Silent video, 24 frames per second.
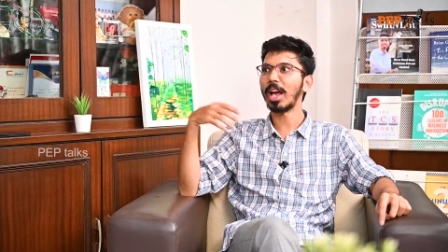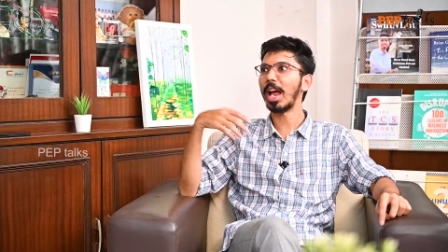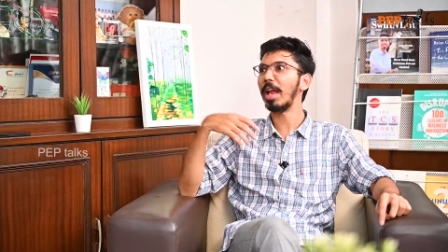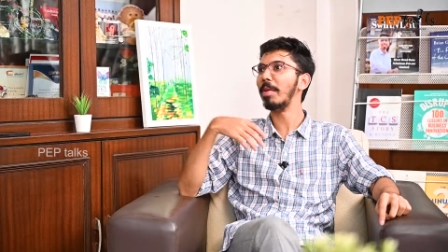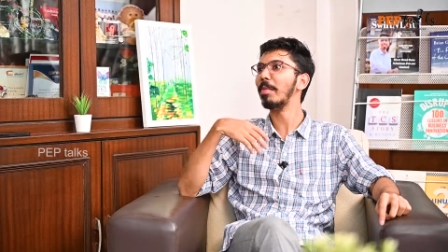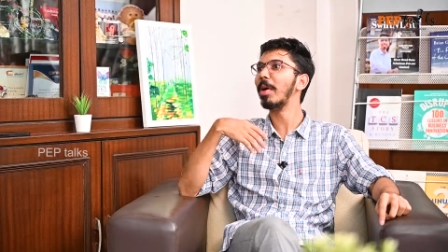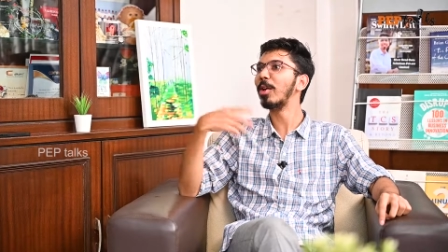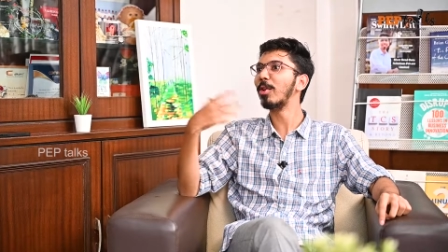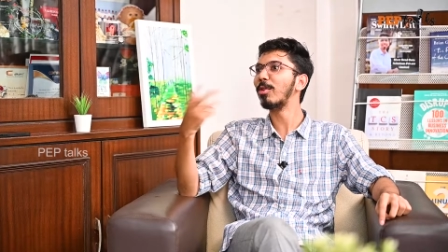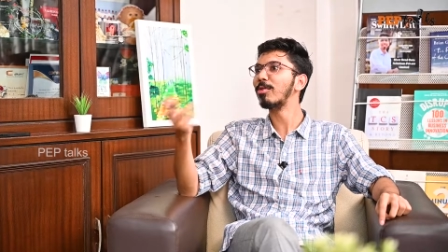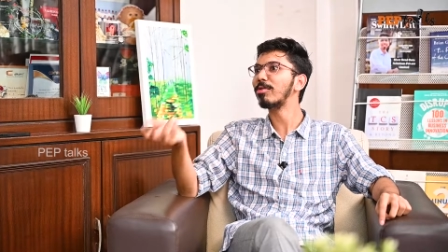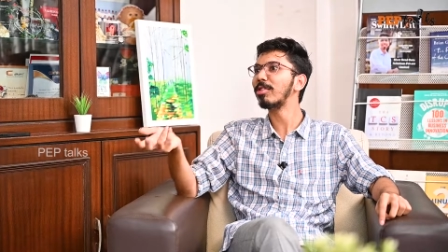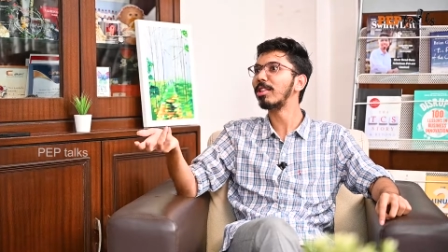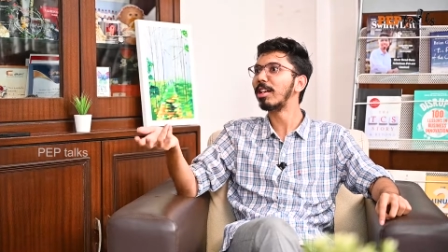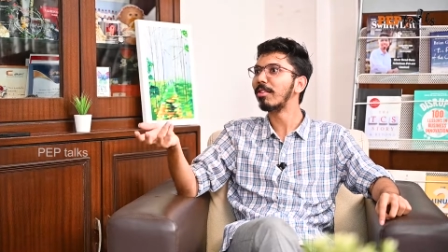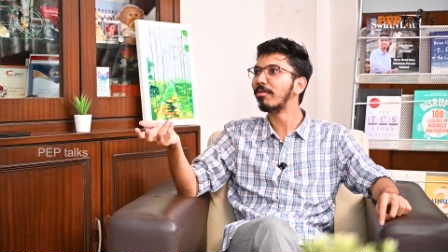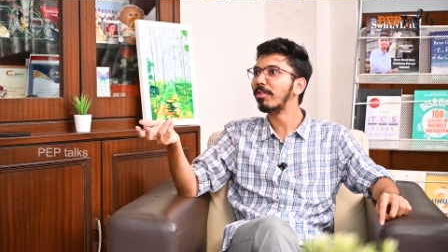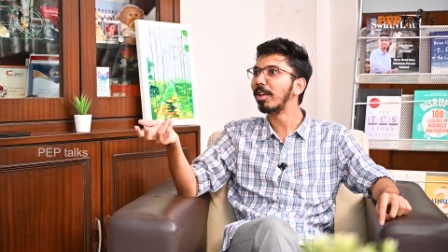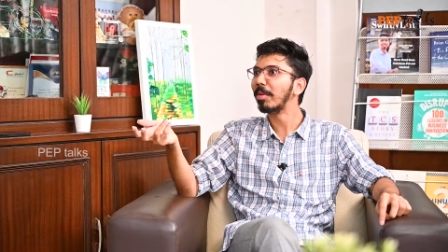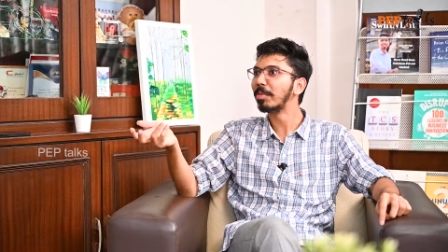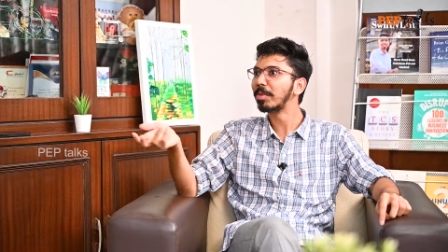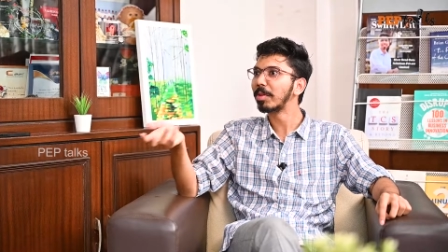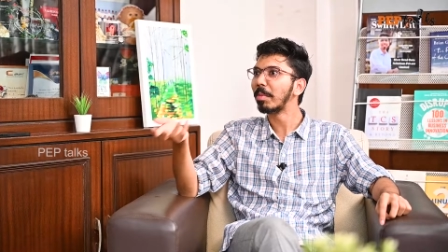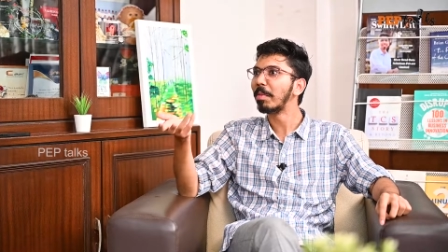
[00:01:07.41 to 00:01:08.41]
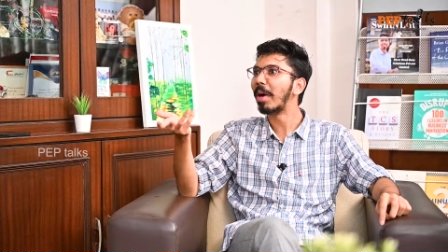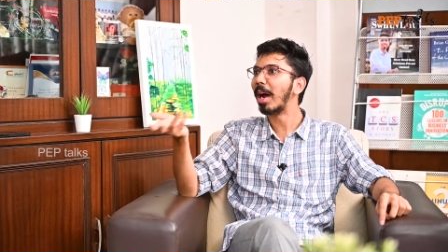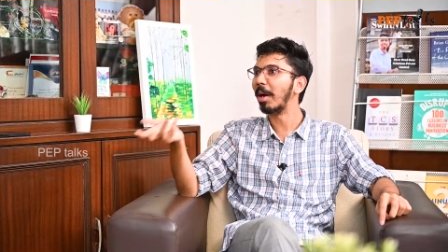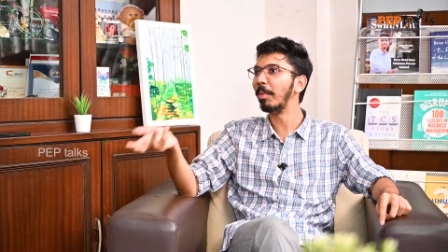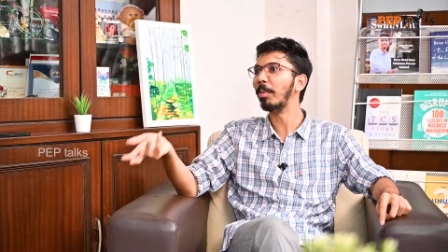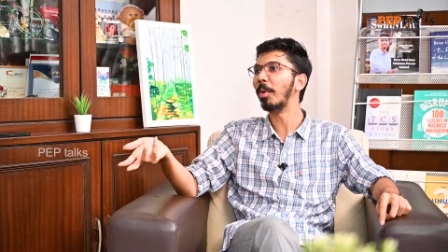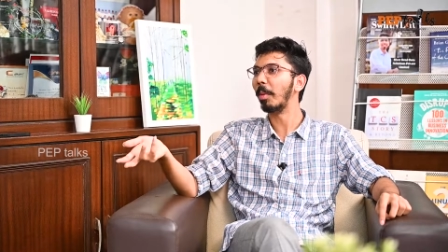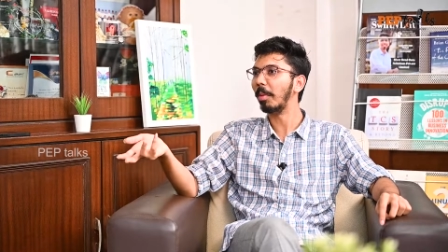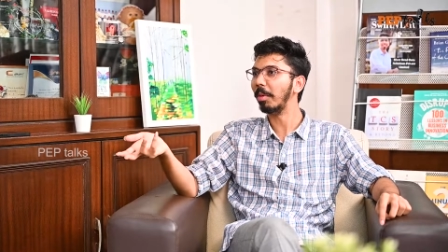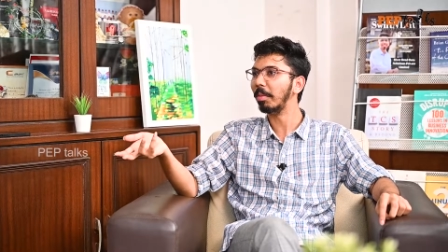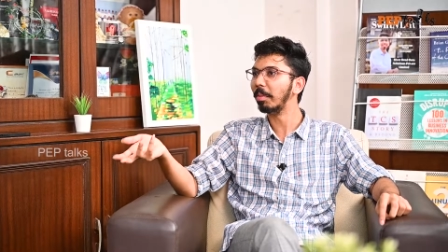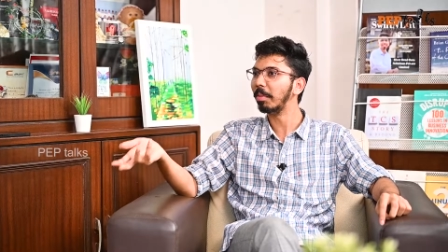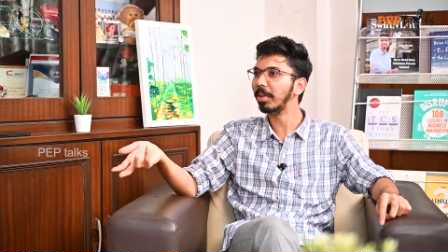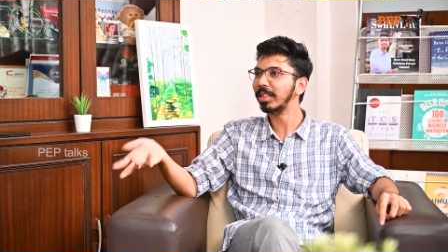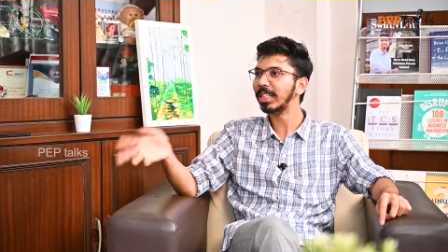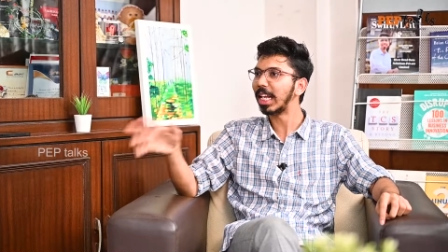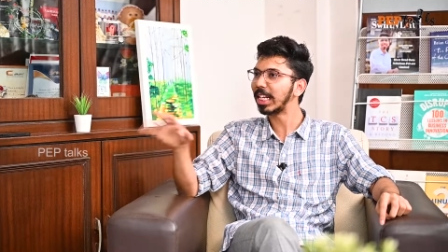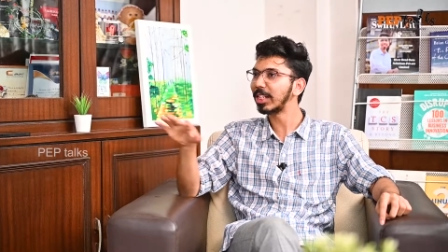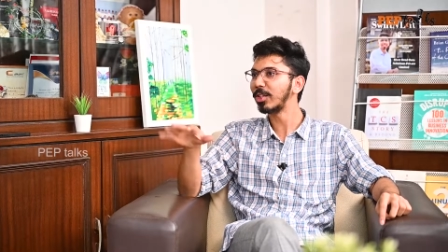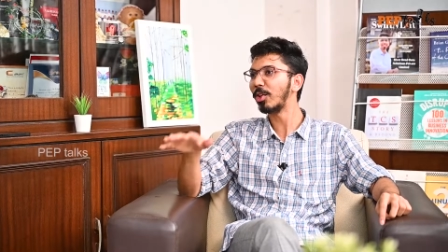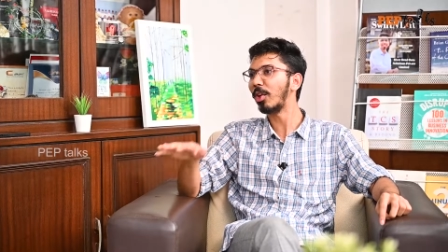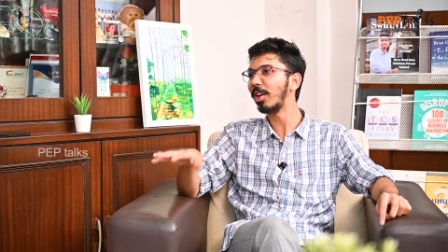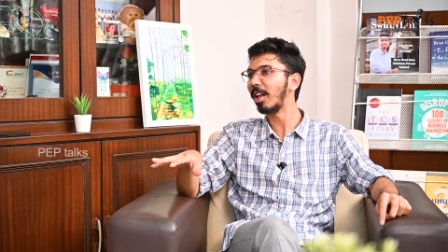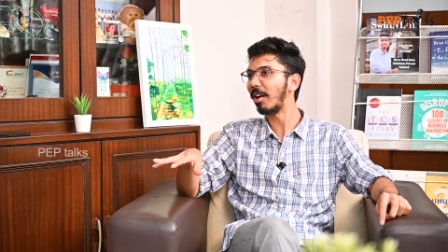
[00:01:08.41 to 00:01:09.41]
I might also develop some heart problem. But
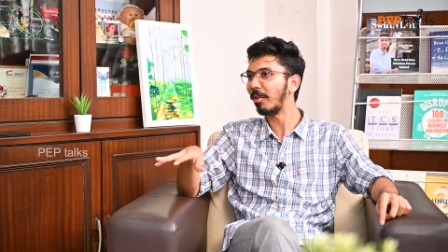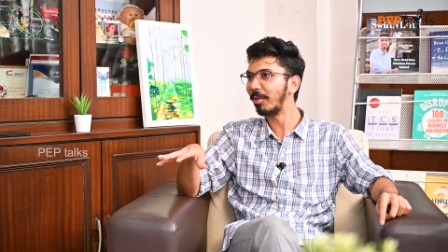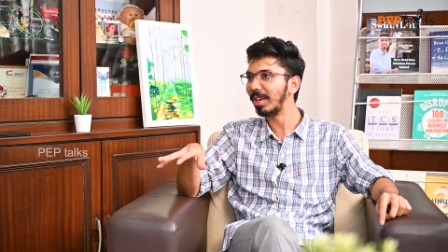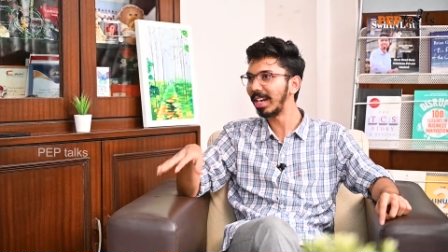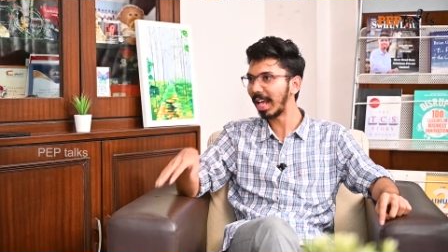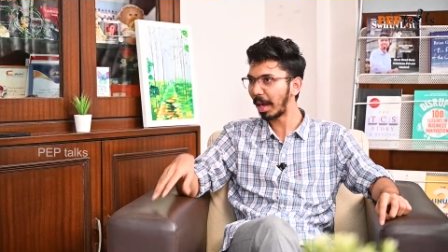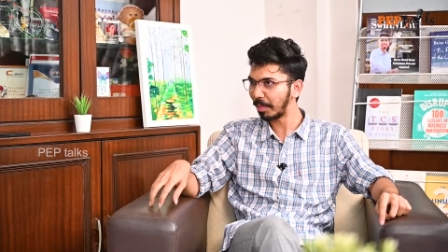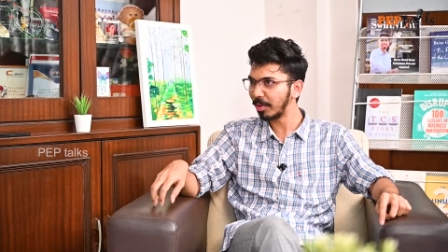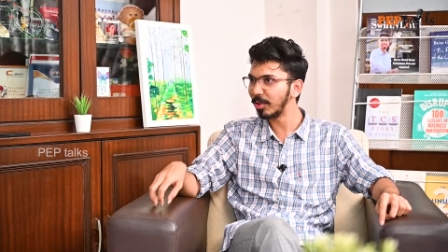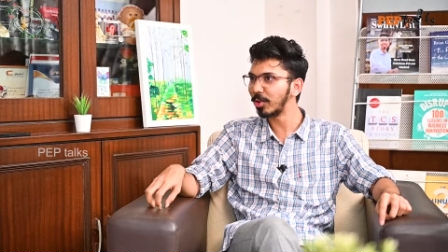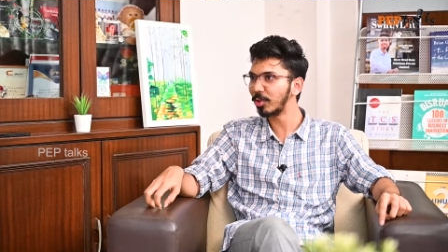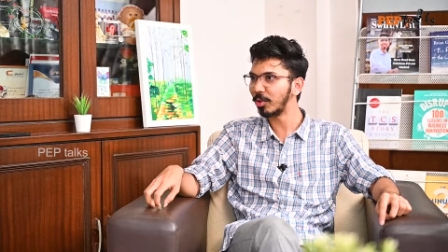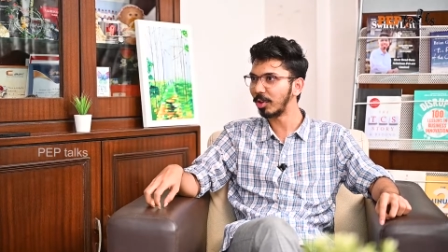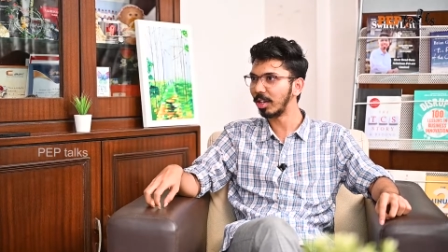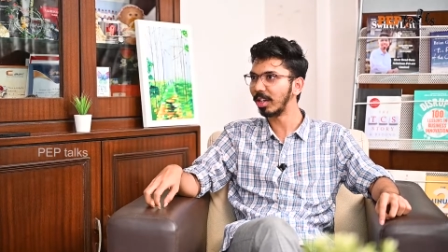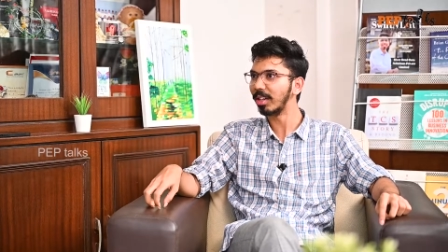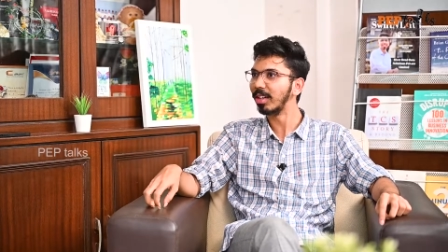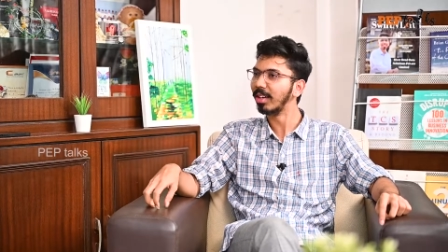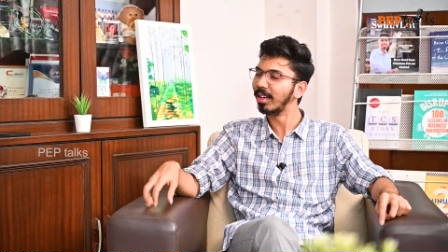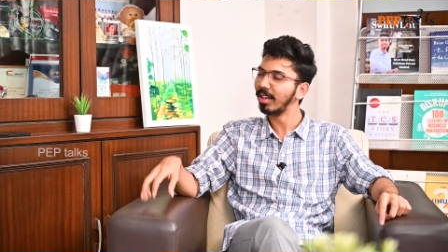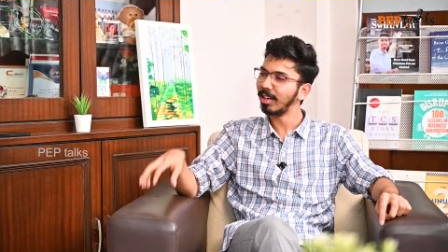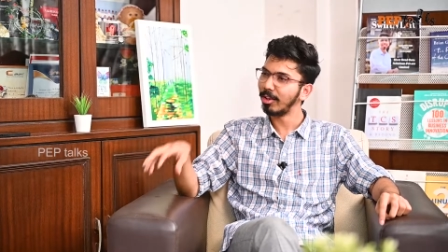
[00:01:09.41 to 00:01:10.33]
that's not how it happens today.